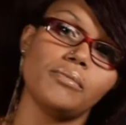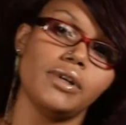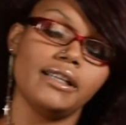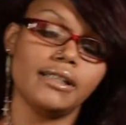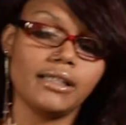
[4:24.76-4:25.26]

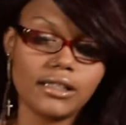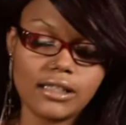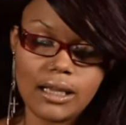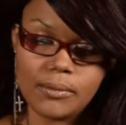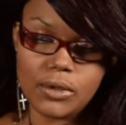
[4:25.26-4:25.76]
But this
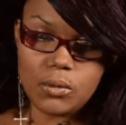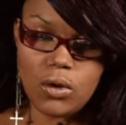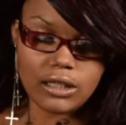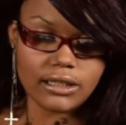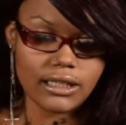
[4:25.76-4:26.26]
time he
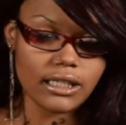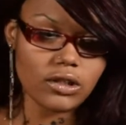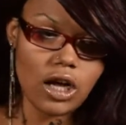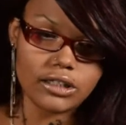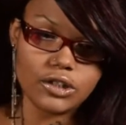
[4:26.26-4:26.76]
walked in, he
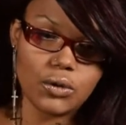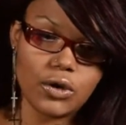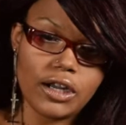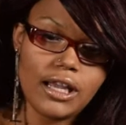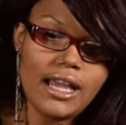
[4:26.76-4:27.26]
locked the
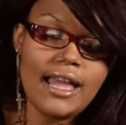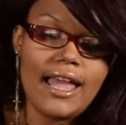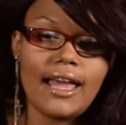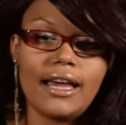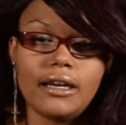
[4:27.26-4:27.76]
door,
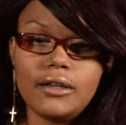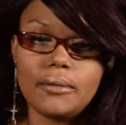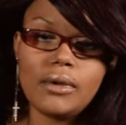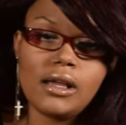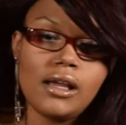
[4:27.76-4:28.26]
and
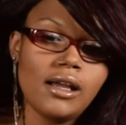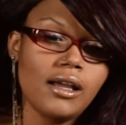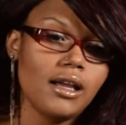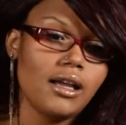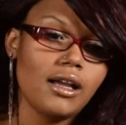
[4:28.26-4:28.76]

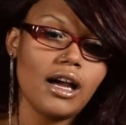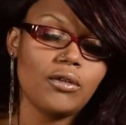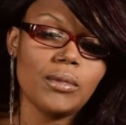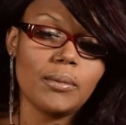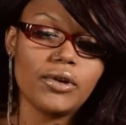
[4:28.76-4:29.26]
I
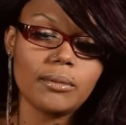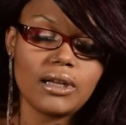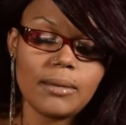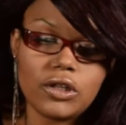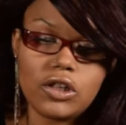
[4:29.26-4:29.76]
remember him
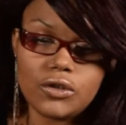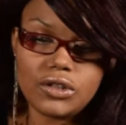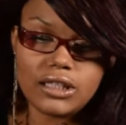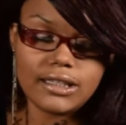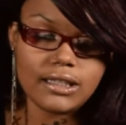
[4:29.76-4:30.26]
coming
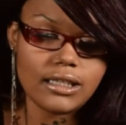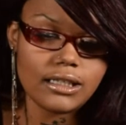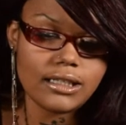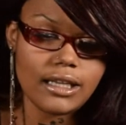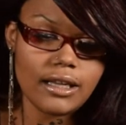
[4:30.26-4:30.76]
close, and he
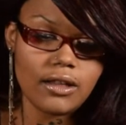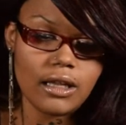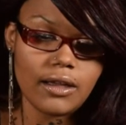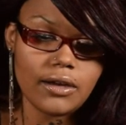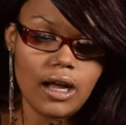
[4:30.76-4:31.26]
said,
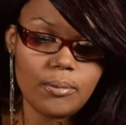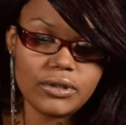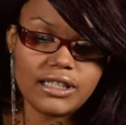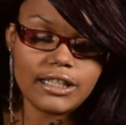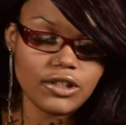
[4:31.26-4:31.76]
I'll
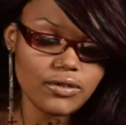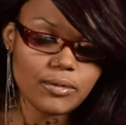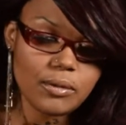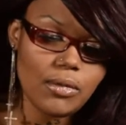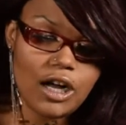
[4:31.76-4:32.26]
protect you from
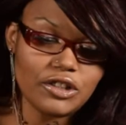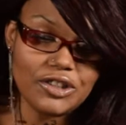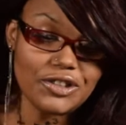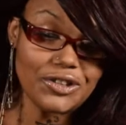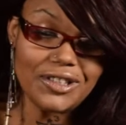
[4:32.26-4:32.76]
the
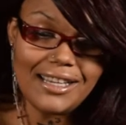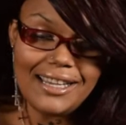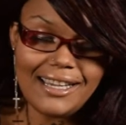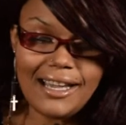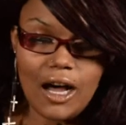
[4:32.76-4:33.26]
monsters.
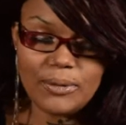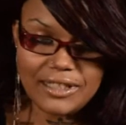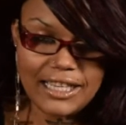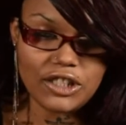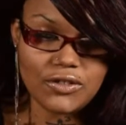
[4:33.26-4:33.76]
I'll
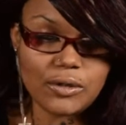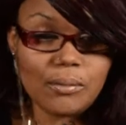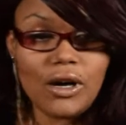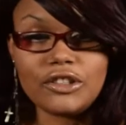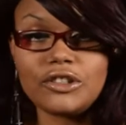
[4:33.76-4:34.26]
protect you from the
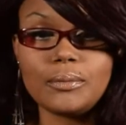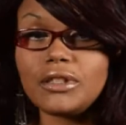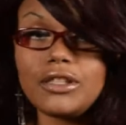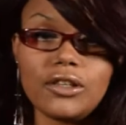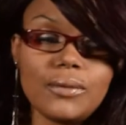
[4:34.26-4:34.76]
monsters, but
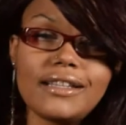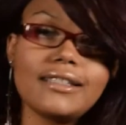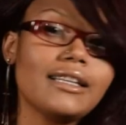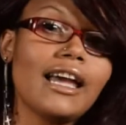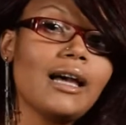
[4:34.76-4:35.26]
the only way it's
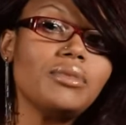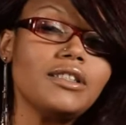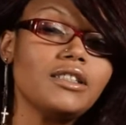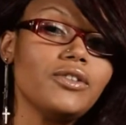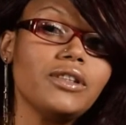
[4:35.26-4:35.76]
going to happen is
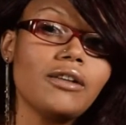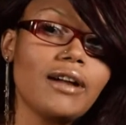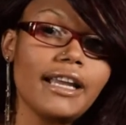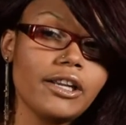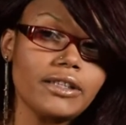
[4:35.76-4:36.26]
if you lay
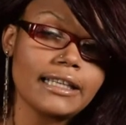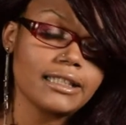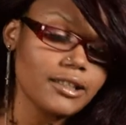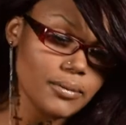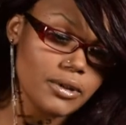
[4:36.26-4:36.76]
right here
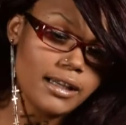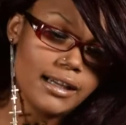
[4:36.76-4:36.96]
next to me.